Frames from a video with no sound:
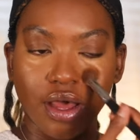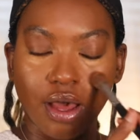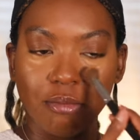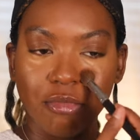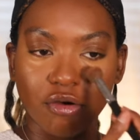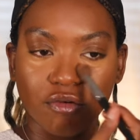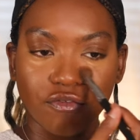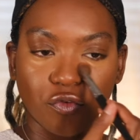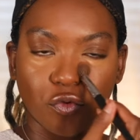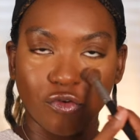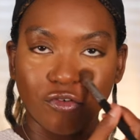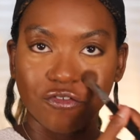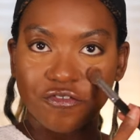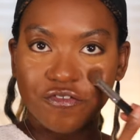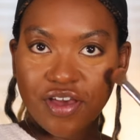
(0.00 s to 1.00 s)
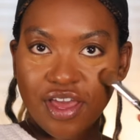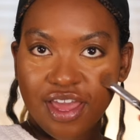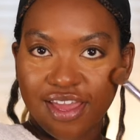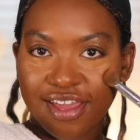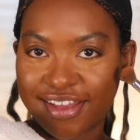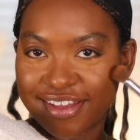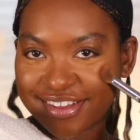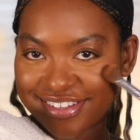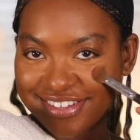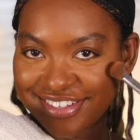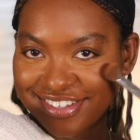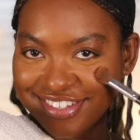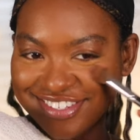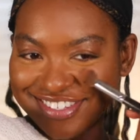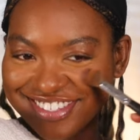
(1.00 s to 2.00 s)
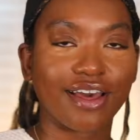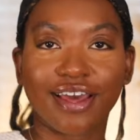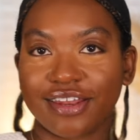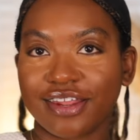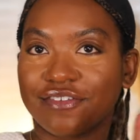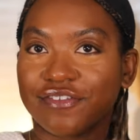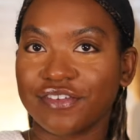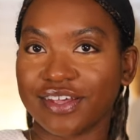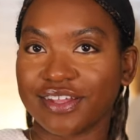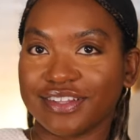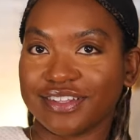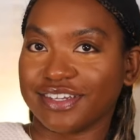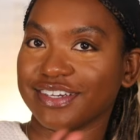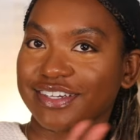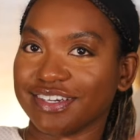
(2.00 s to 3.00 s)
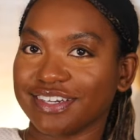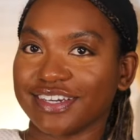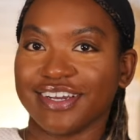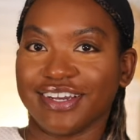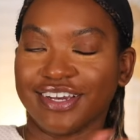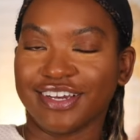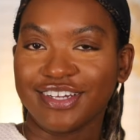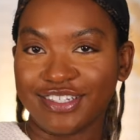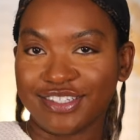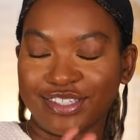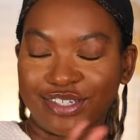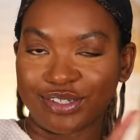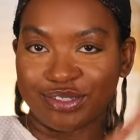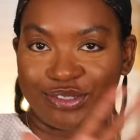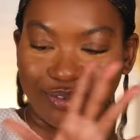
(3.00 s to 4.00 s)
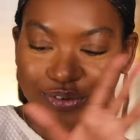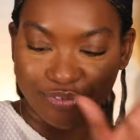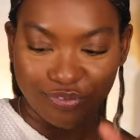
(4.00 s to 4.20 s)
come on full face. I definitely don't do a